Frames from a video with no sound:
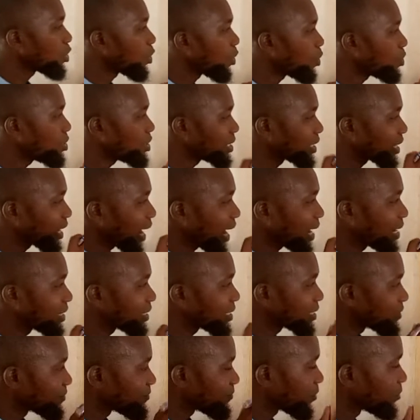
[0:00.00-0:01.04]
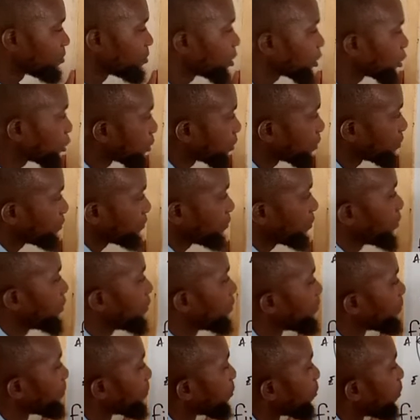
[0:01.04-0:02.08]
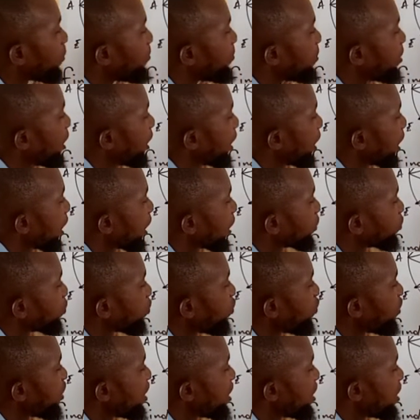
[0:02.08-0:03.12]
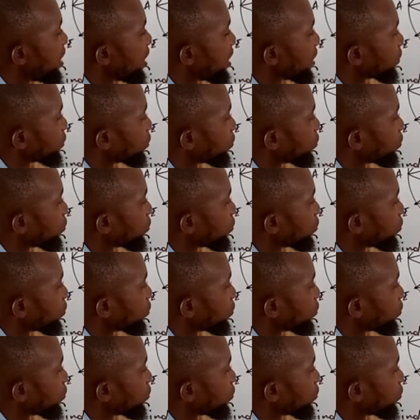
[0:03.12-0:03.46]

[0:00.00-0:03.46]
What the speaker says: only carries information from here to here.